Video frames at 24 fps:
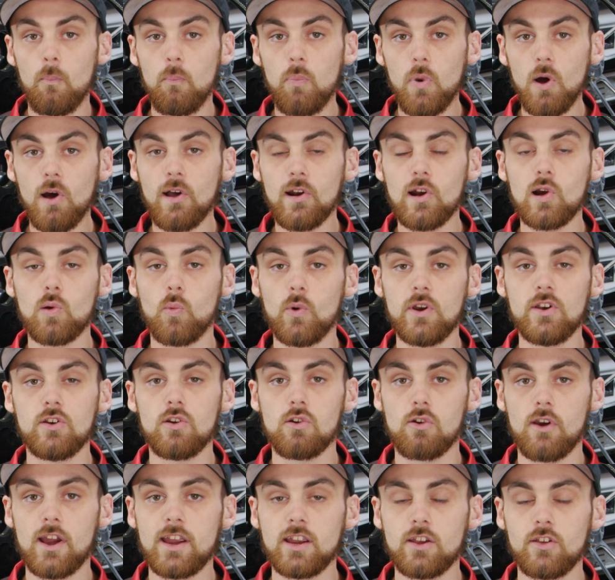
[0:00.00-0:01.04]
but our
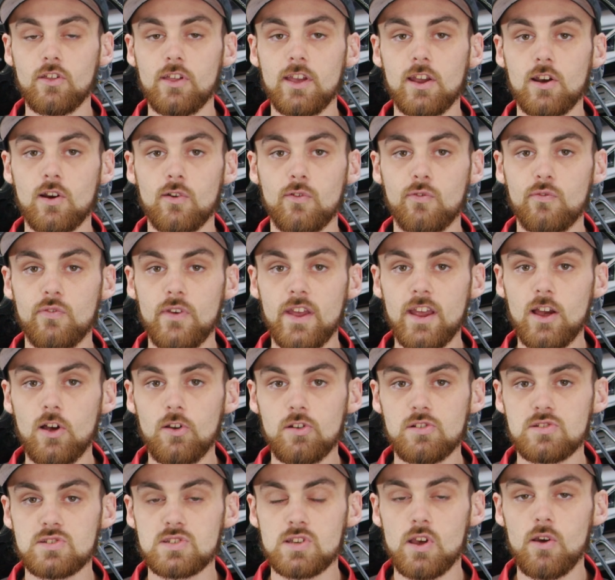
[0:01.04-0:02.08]
window regulator
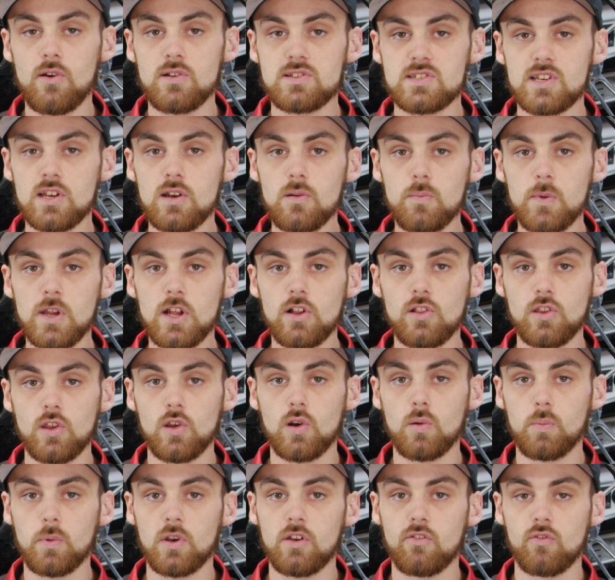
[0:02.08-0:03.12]
failed, so it's going to be a
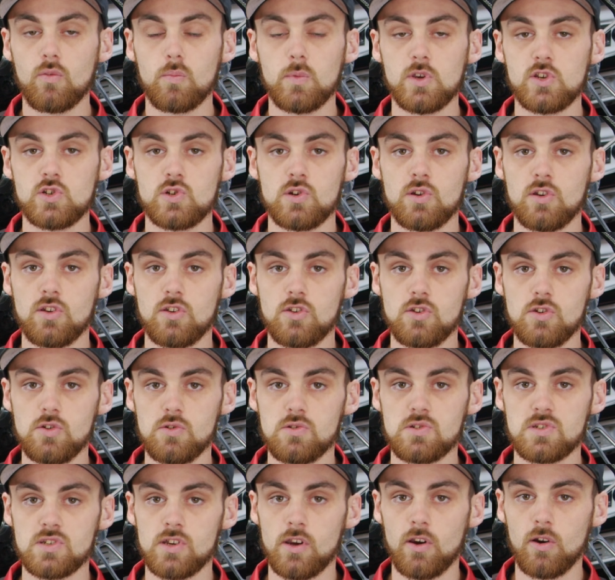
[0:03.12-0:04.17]
little bit of a mission to
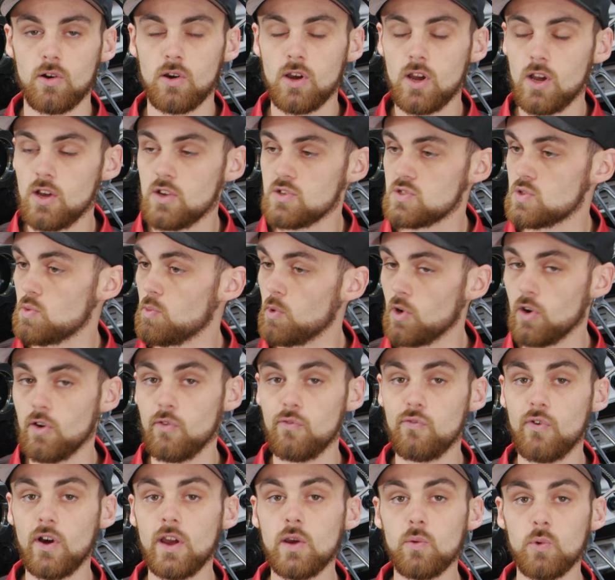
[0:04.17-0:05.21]
do so. So we're going
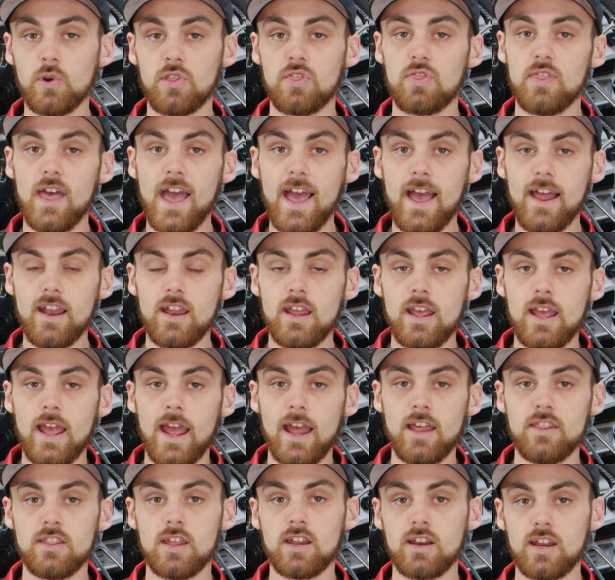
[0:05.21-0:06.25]
to fight with that
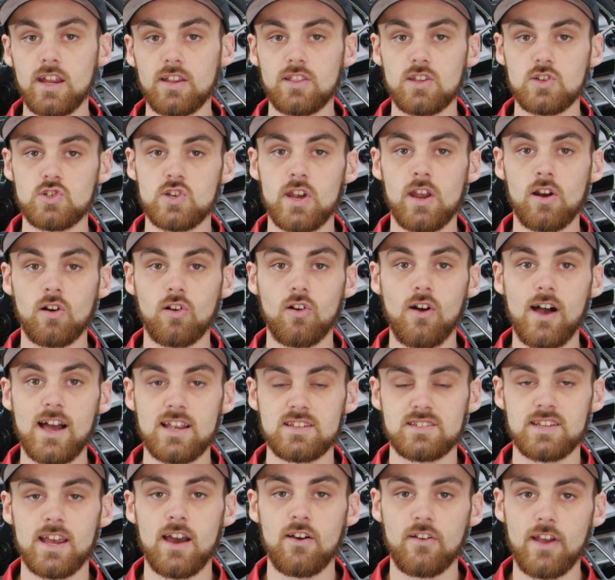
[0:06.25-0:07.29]
and then get the channel
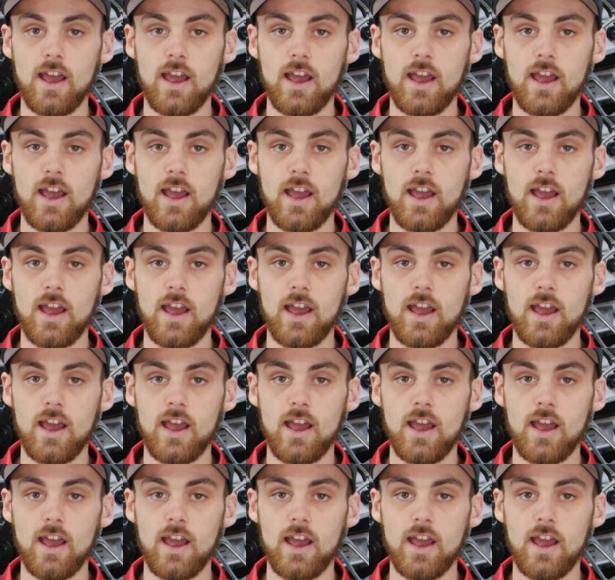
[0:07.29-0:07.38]
glass out